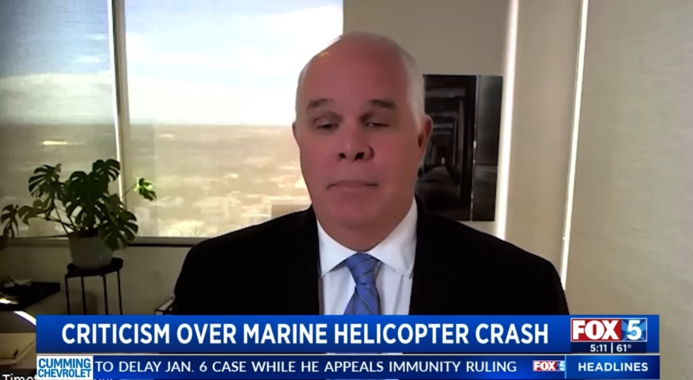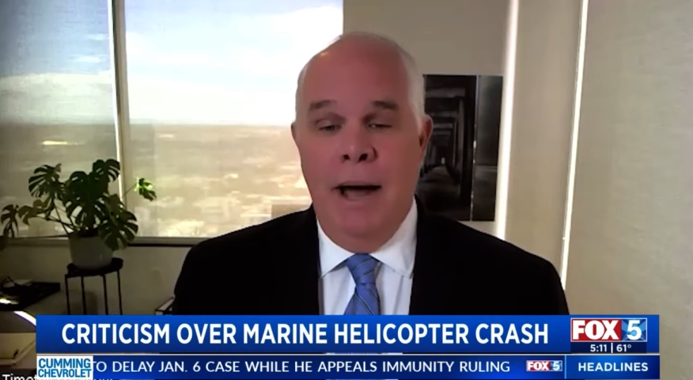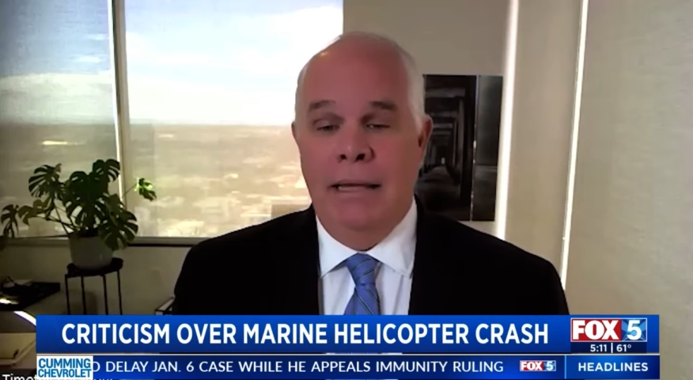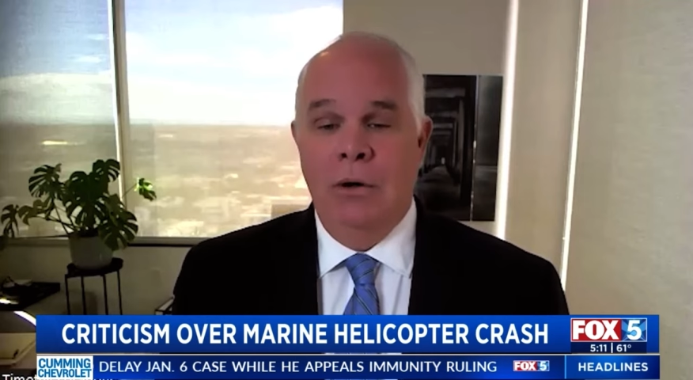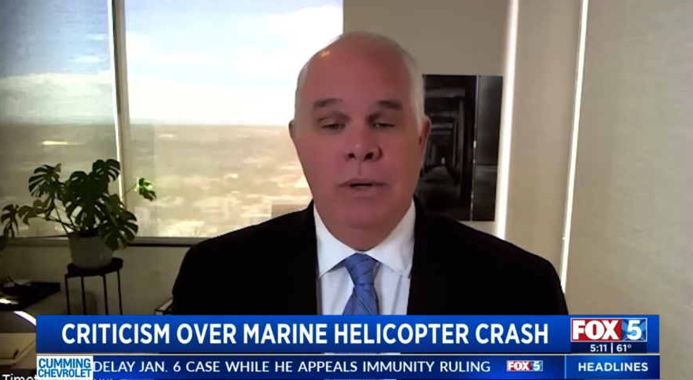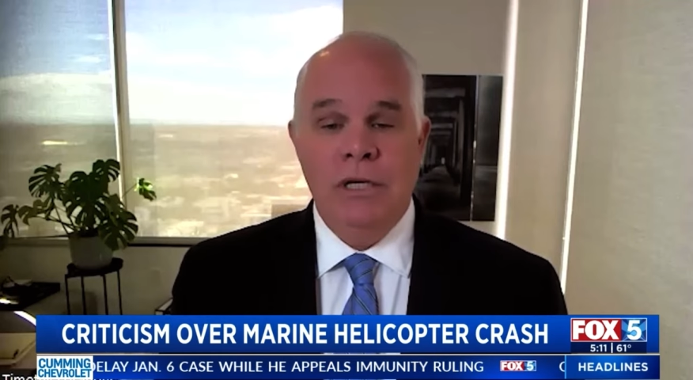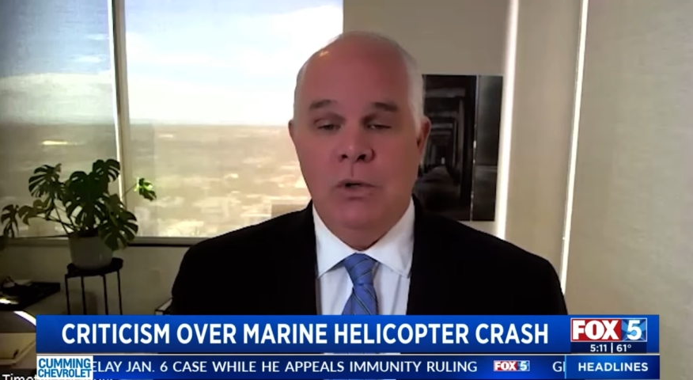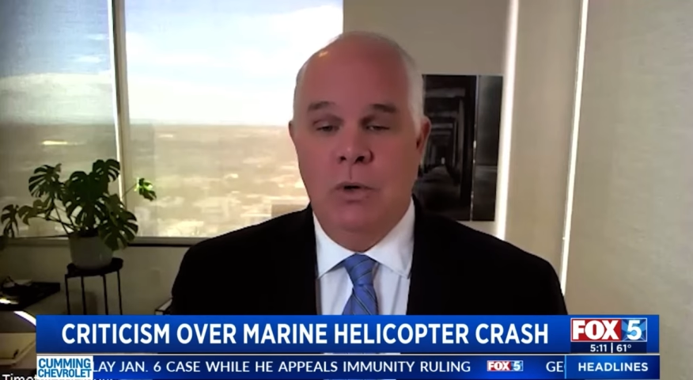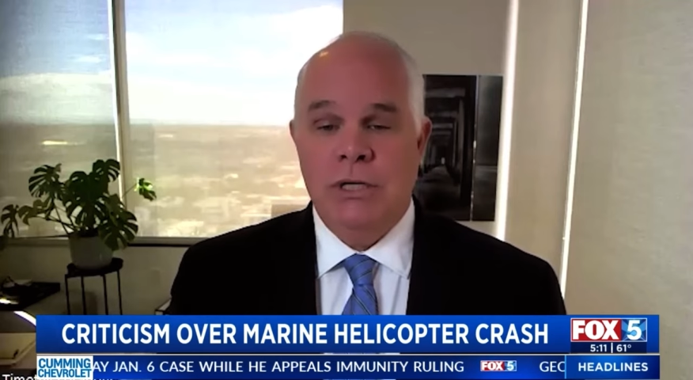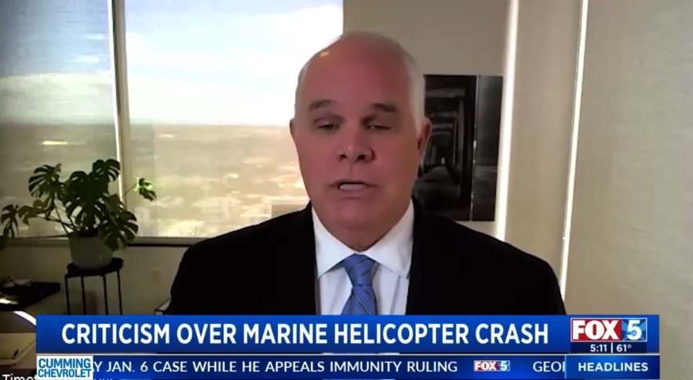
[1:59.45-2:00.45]
pilot
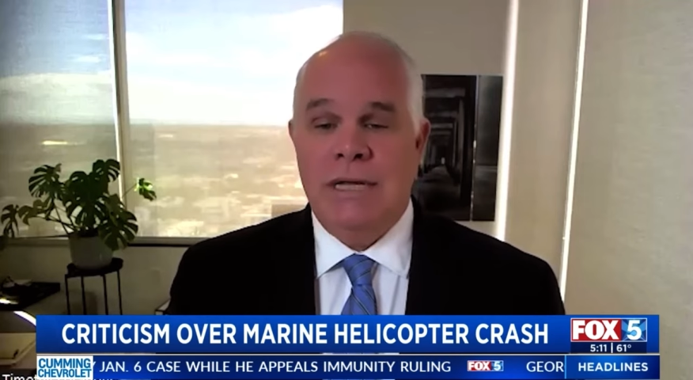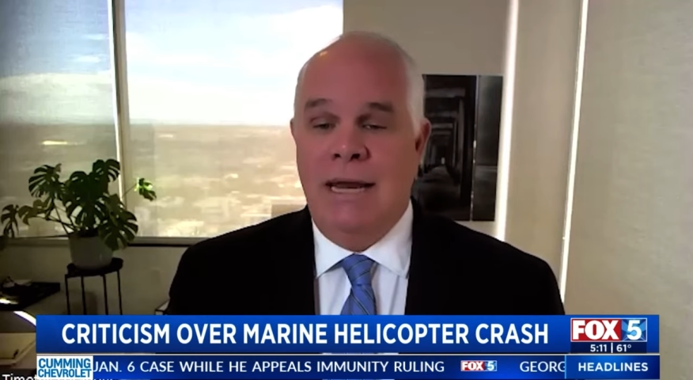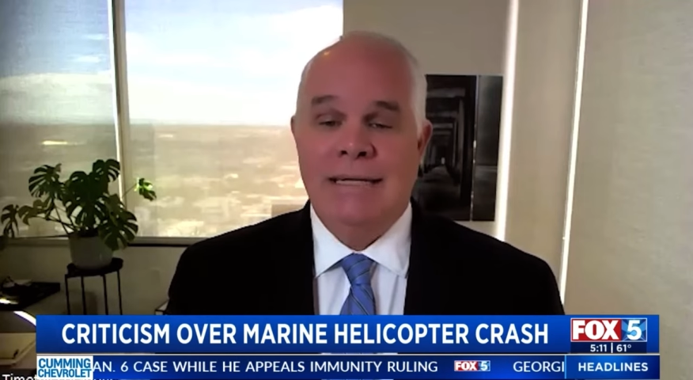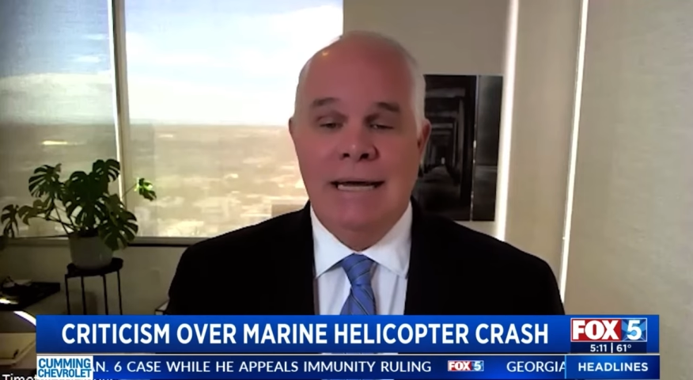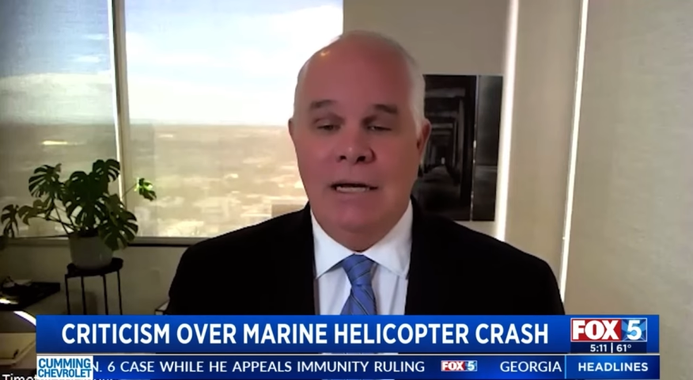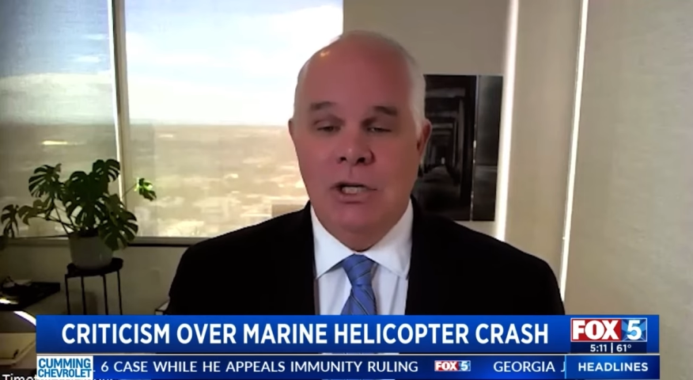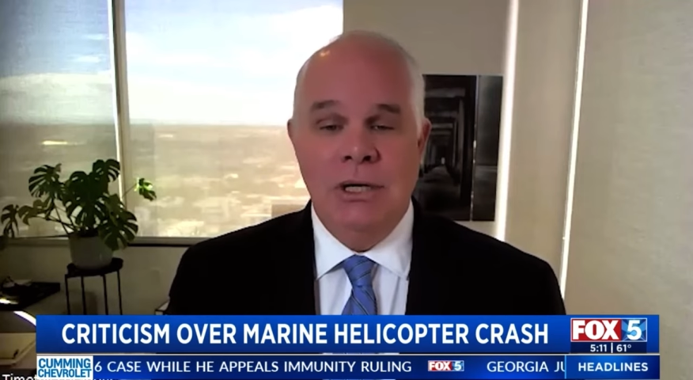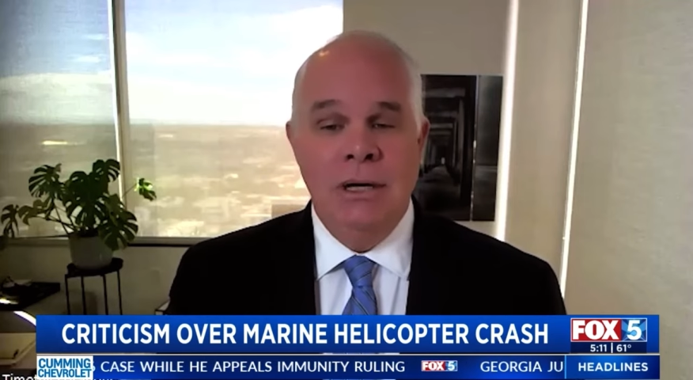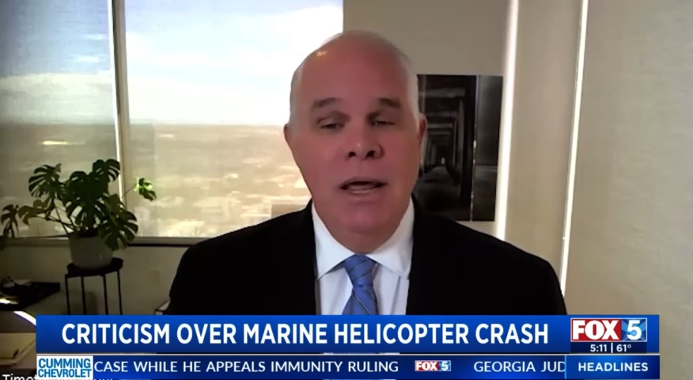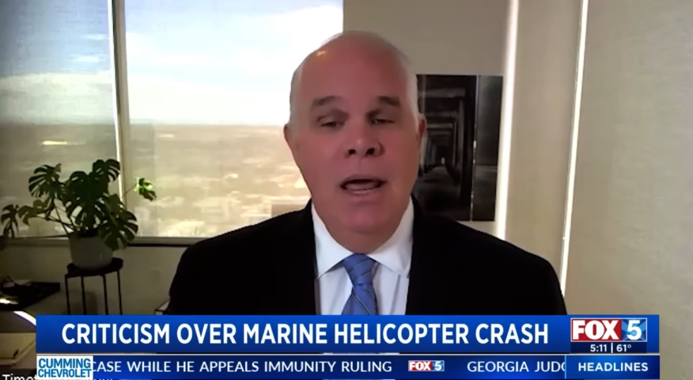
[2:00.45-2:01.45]
resources and
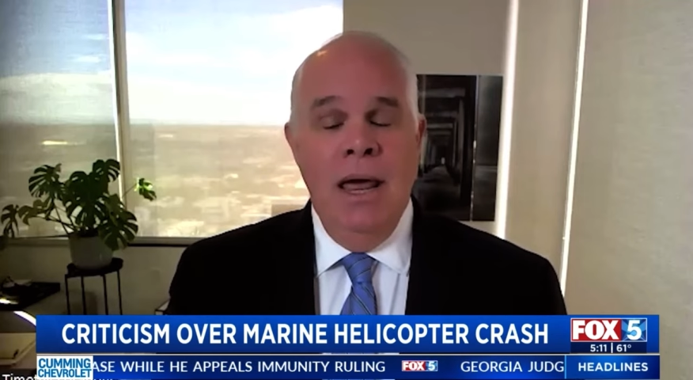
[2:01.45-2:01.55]
attention.